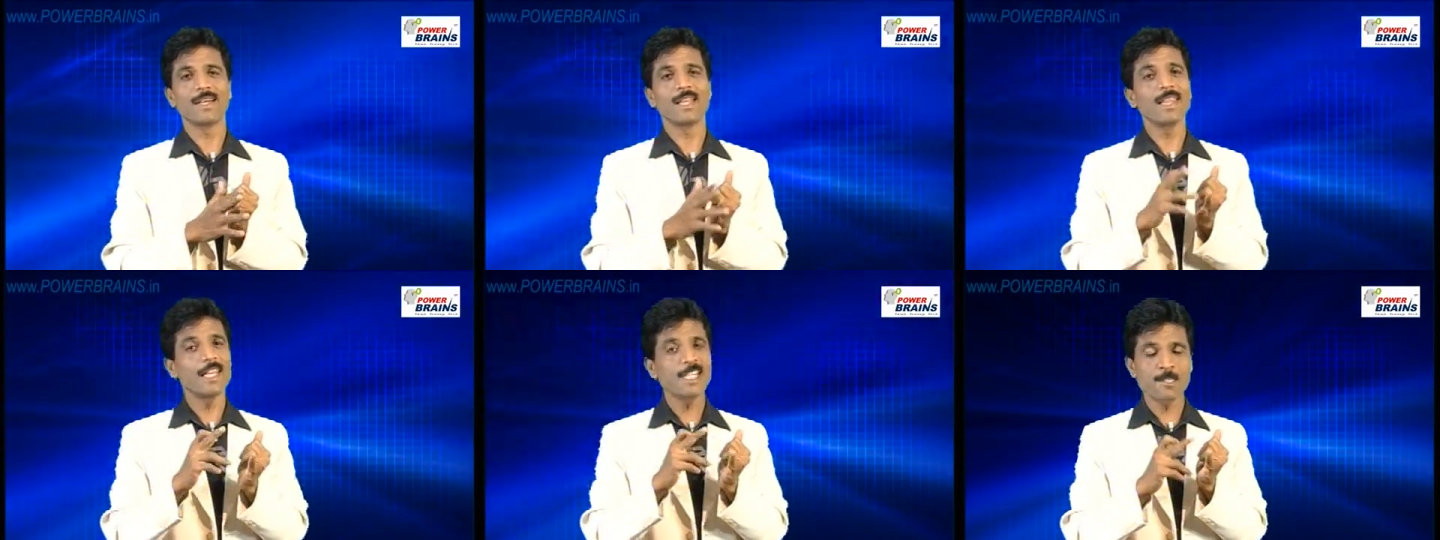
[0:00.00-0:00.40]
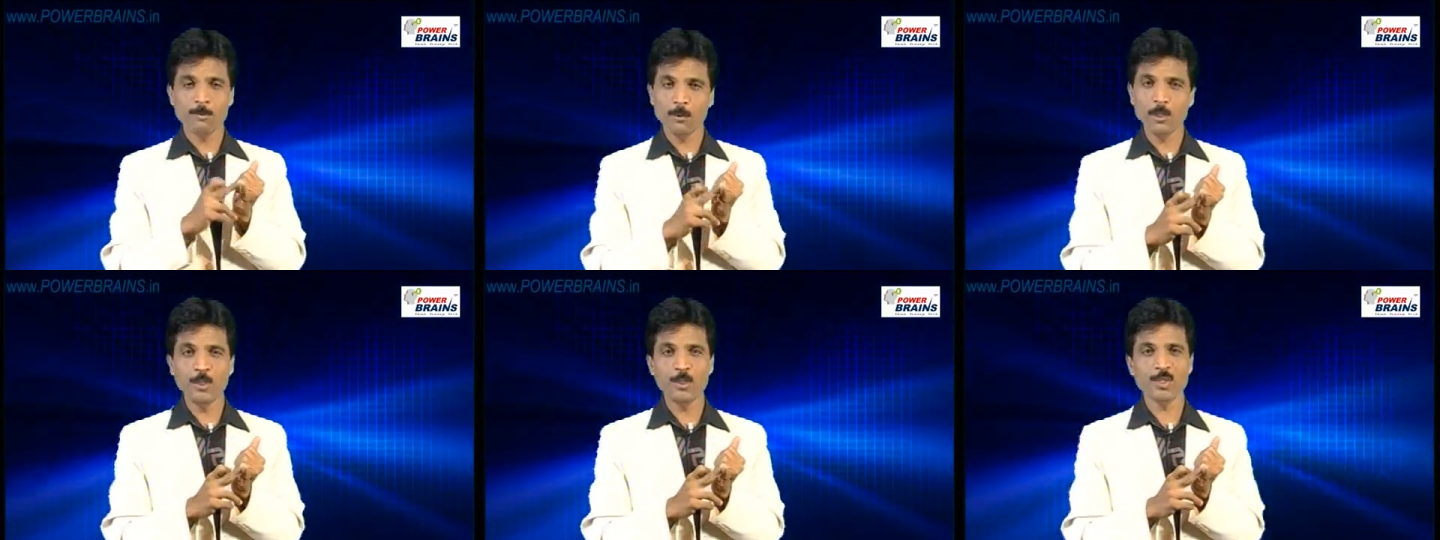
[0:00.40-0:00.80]
less
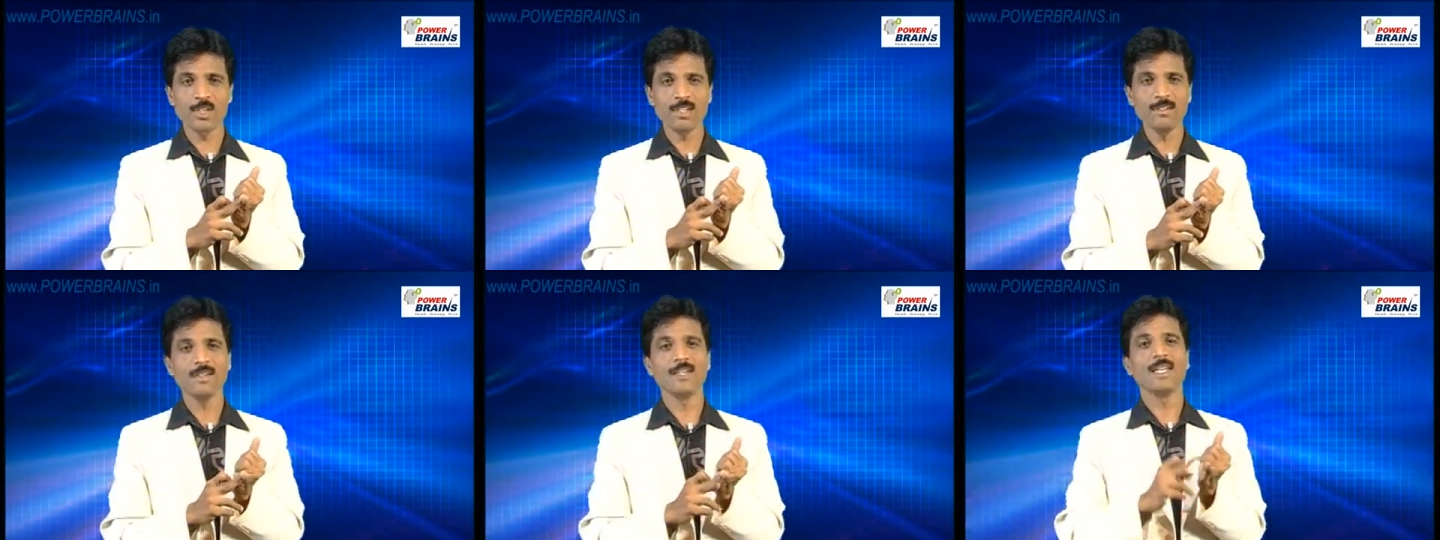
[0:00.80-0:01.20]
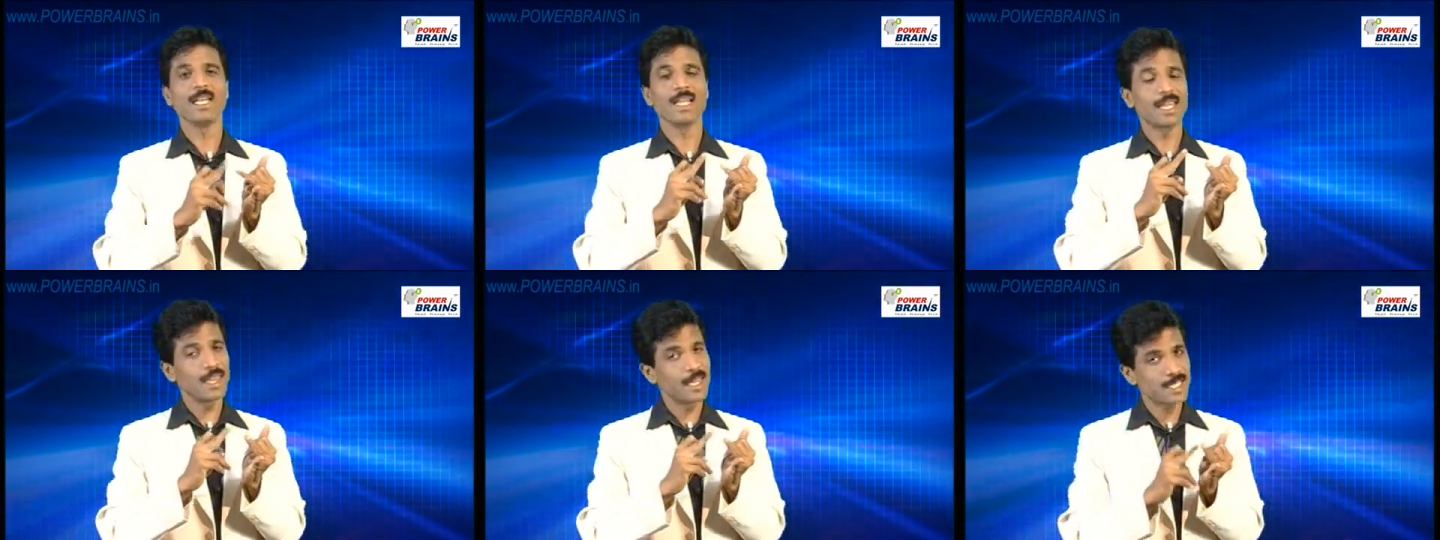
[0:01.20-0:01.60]
pollution,
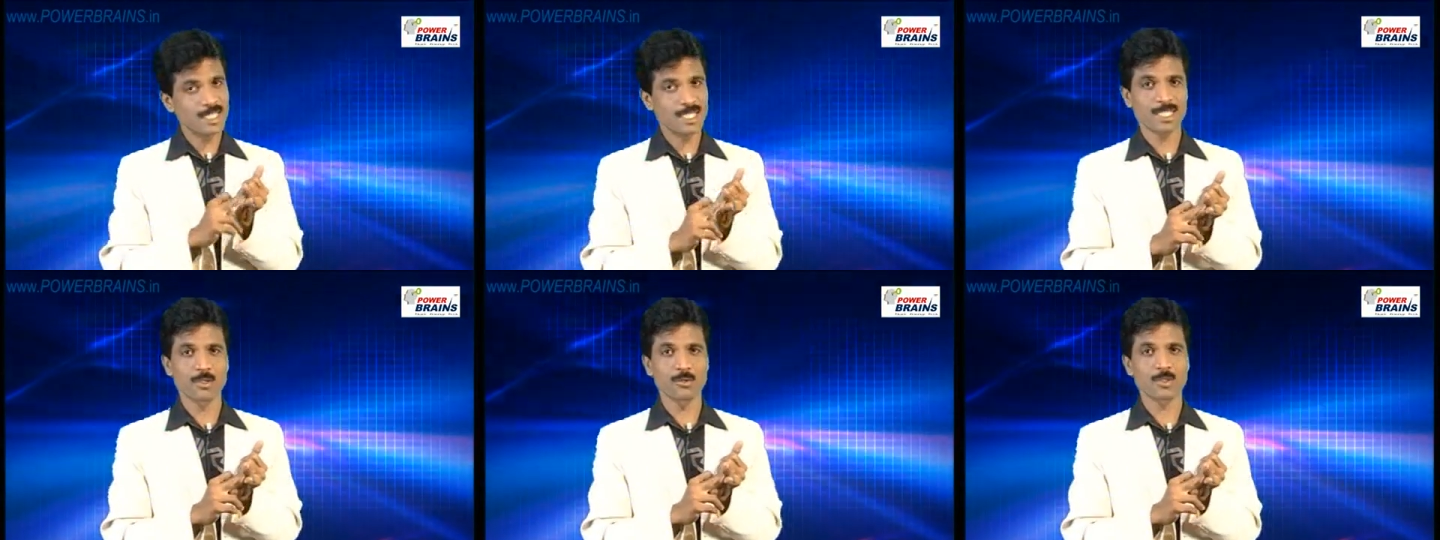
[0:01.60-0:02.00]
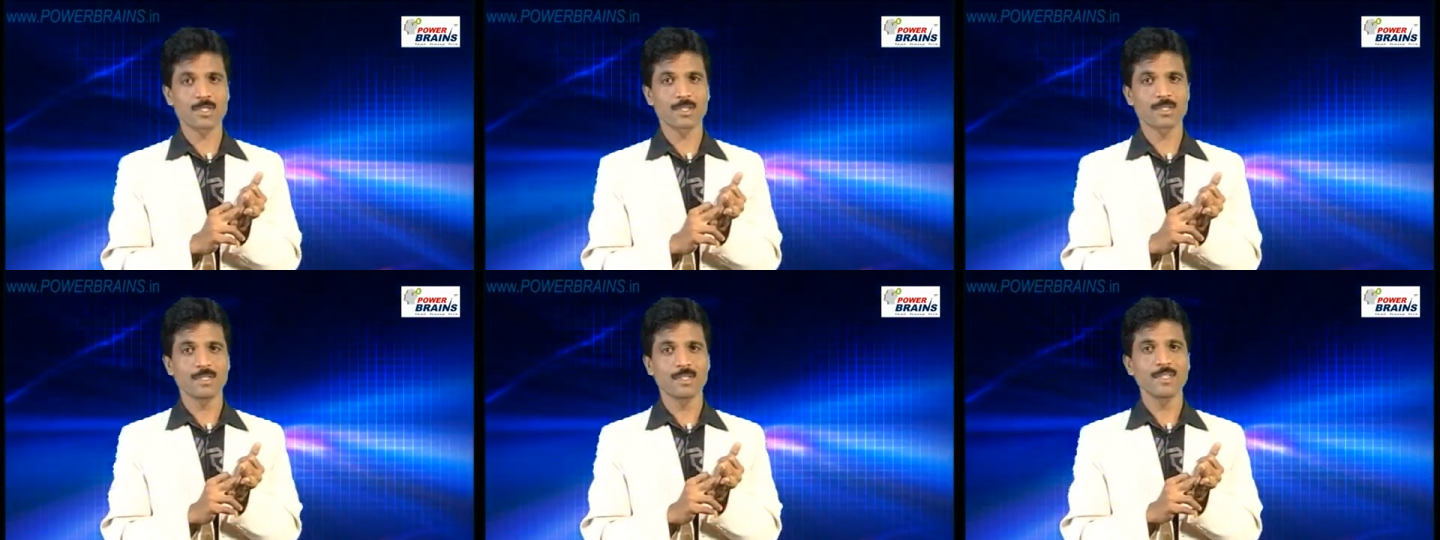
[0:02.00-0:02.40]
less sounds,